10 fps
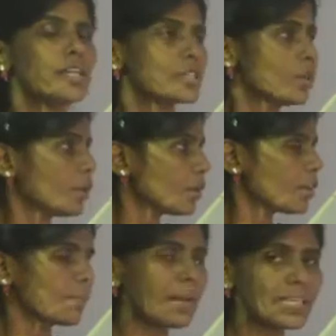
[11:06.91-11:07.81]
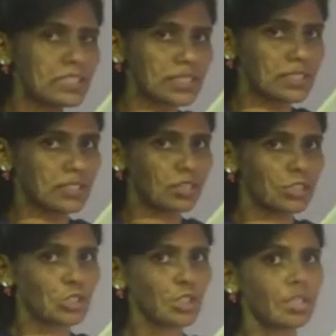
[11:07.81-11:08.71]
So chloroplast is a
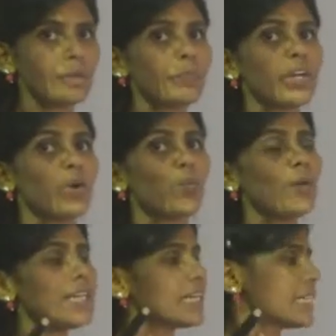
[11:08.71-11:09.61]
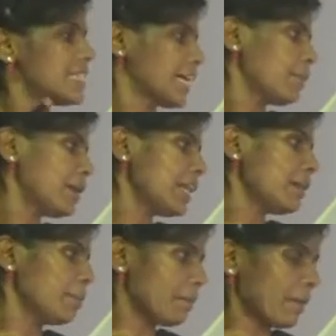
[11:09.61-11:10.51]
structure with
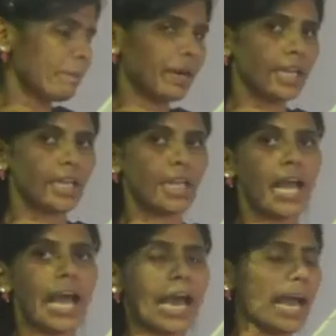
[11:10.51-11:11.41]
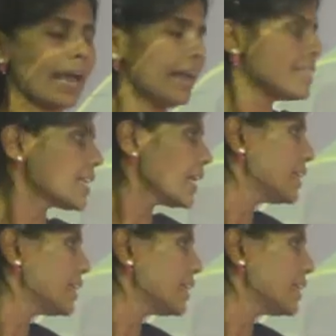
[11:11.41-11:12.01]
double membrane, and the